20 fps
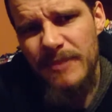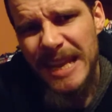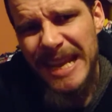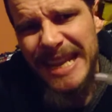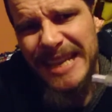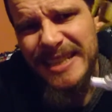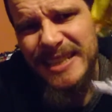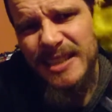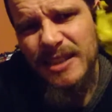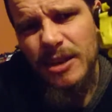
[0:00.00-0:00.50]

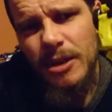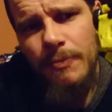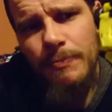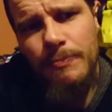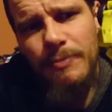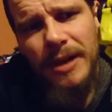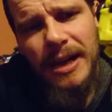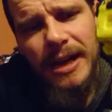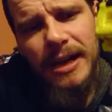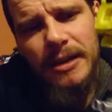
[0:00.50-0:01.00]
It's not
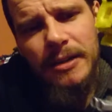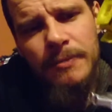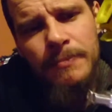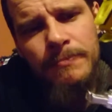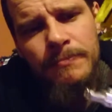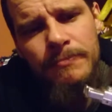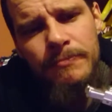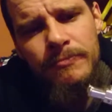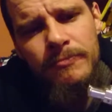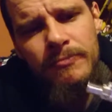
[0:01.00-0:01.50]
bad.
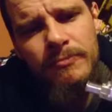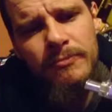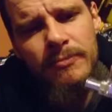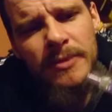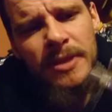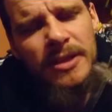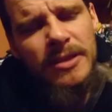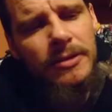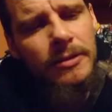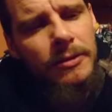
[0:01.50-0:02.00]

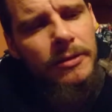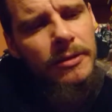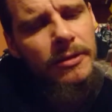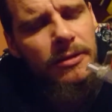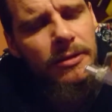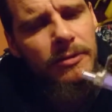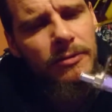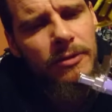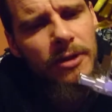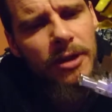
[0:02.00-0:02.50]
It's nothing
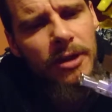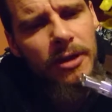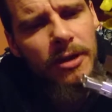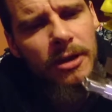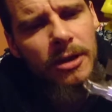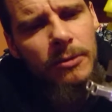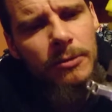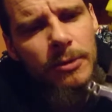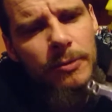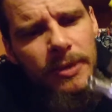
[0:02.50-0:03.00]
to write
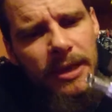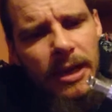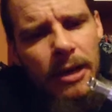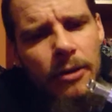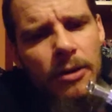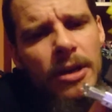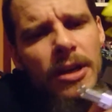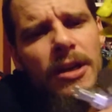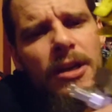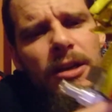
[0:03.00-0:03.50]
home
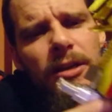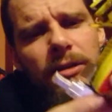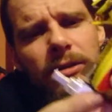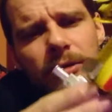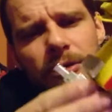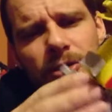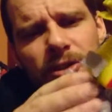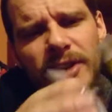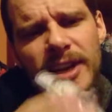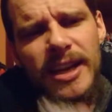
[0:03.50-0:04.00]
about.
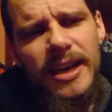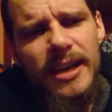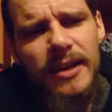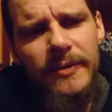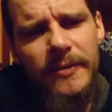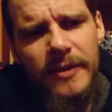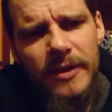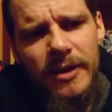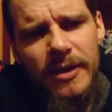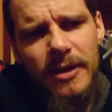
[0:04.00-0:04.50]
Does have